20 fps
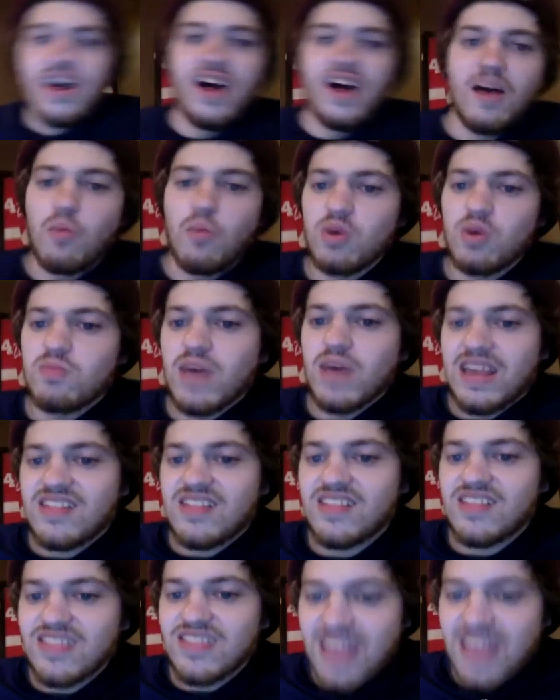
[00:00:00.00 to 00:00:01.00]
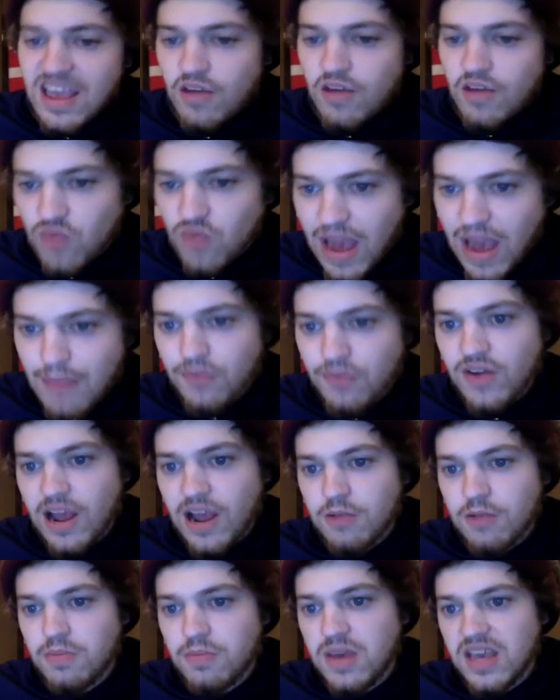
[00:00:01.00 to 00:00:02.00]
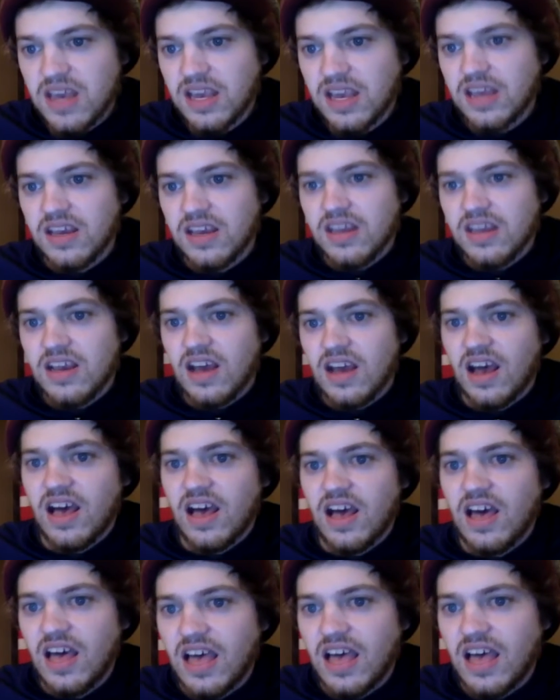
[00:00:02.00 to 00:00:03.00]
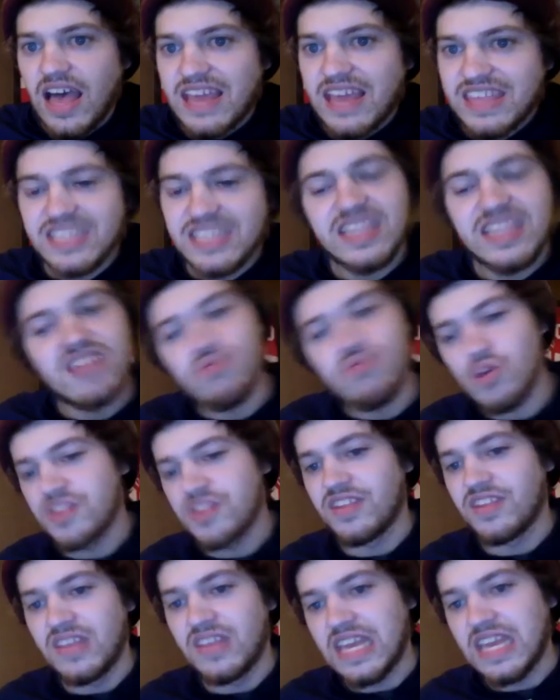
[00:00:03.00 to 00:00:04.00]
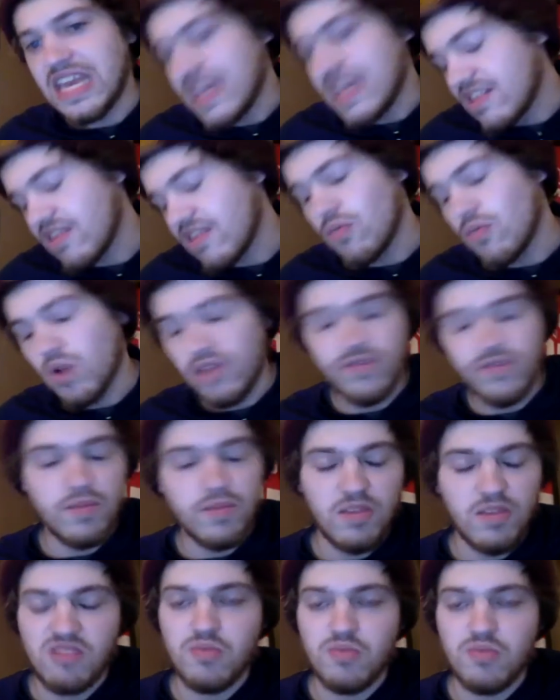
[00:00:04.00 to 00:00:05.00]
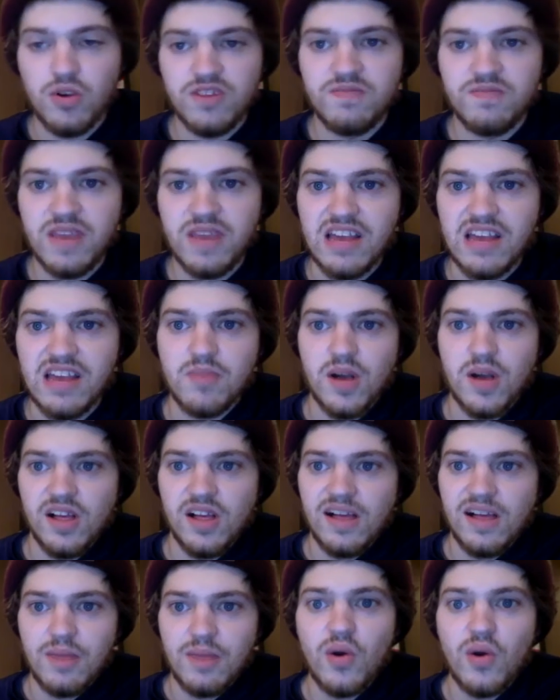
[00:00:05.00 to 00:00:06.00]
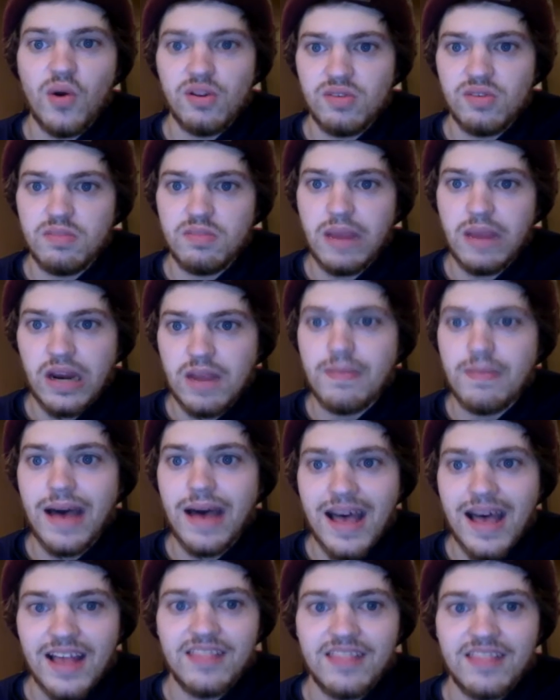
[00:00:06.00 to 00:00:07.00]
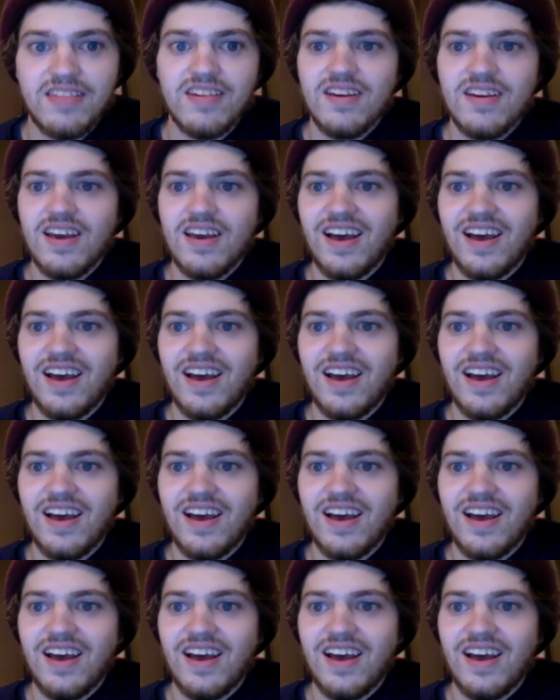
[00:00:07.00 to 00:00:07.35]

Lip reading: With my snake wraparound pick, I think this one's an easy one from the sport of baseball. I'm going with Barry Bonds.